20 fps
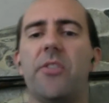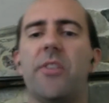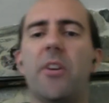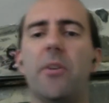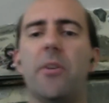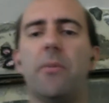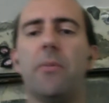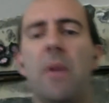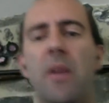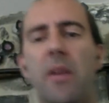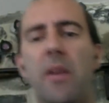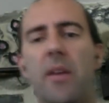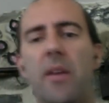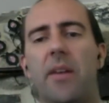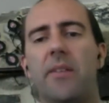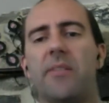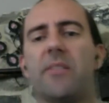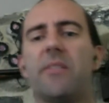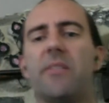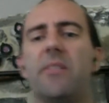So
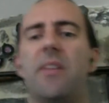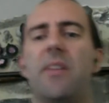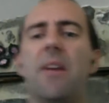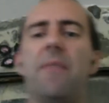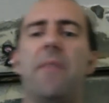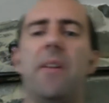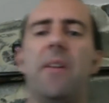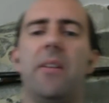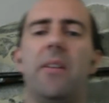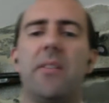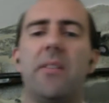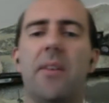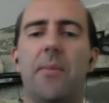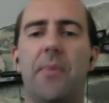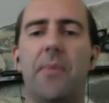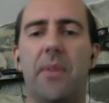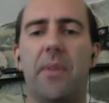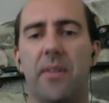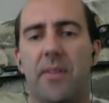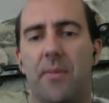it's definitely
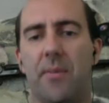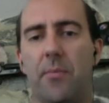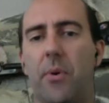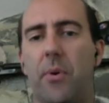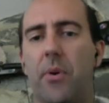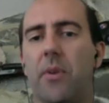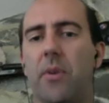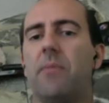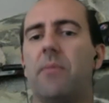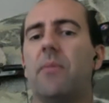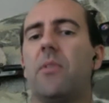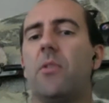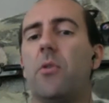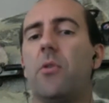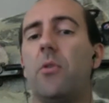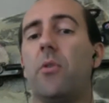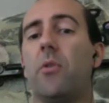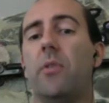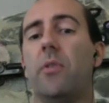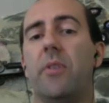something that's important.
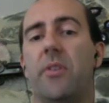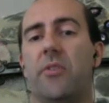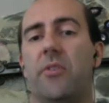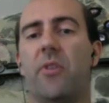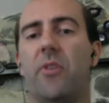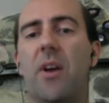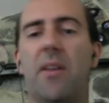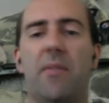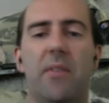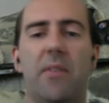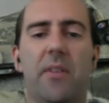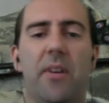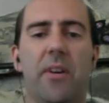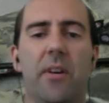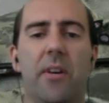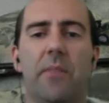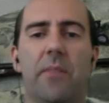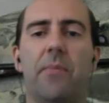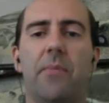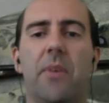Google is driving
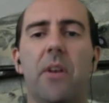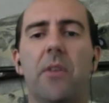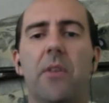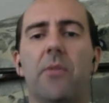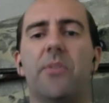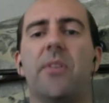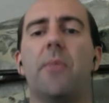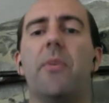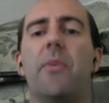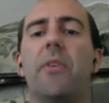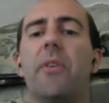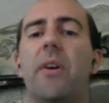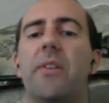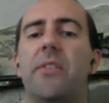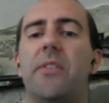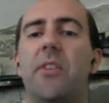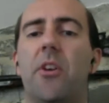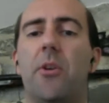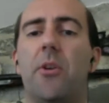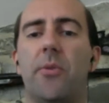their, some of their
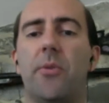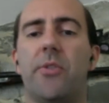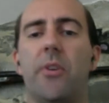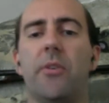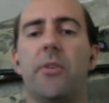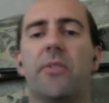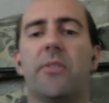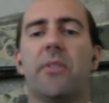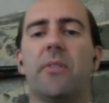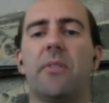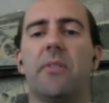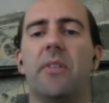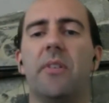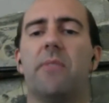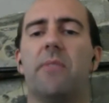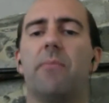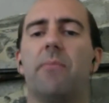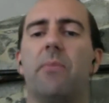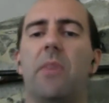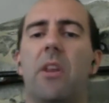SEO results.
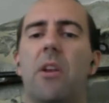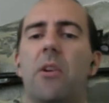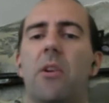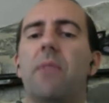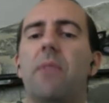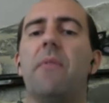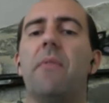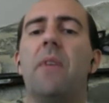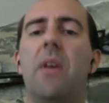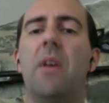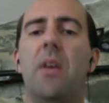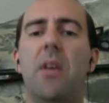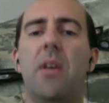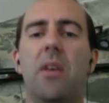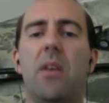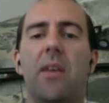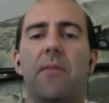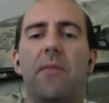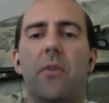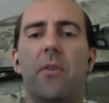
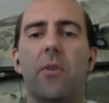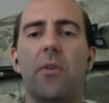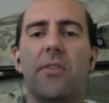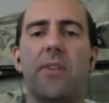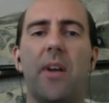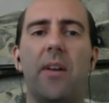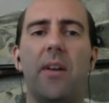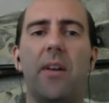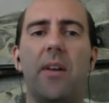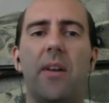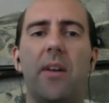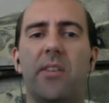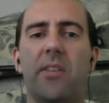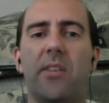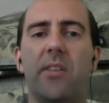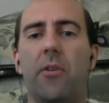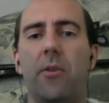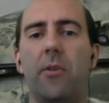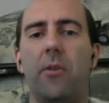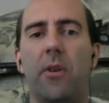If your site is
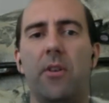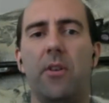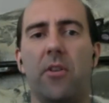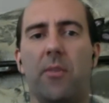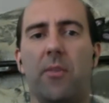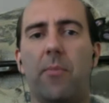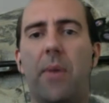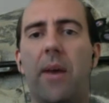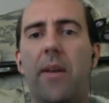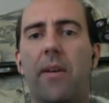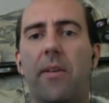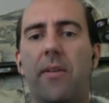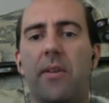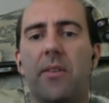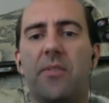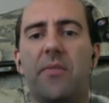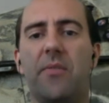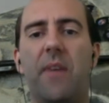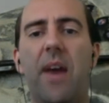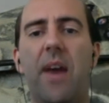slow and your
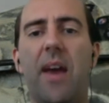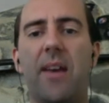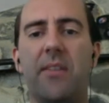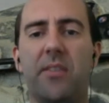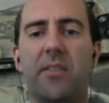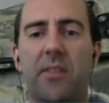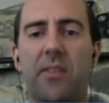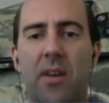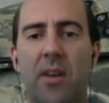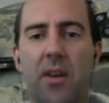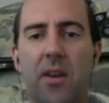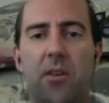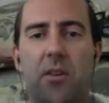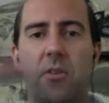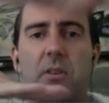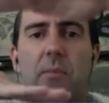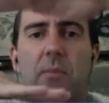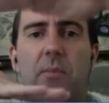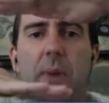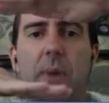competitor is fast,
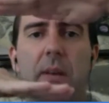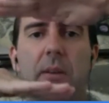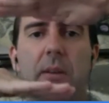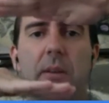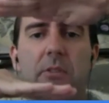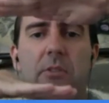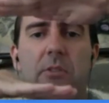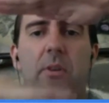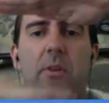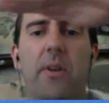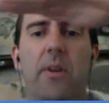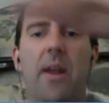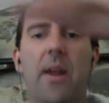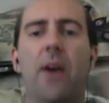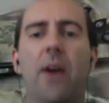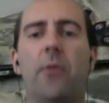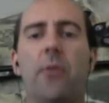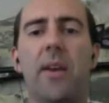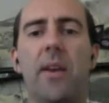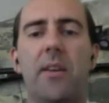your competitor is going to
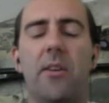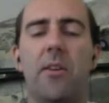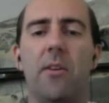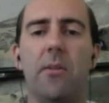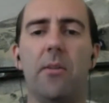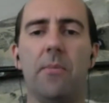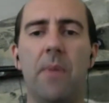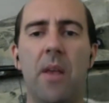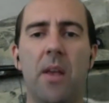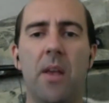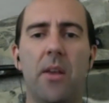outrank you.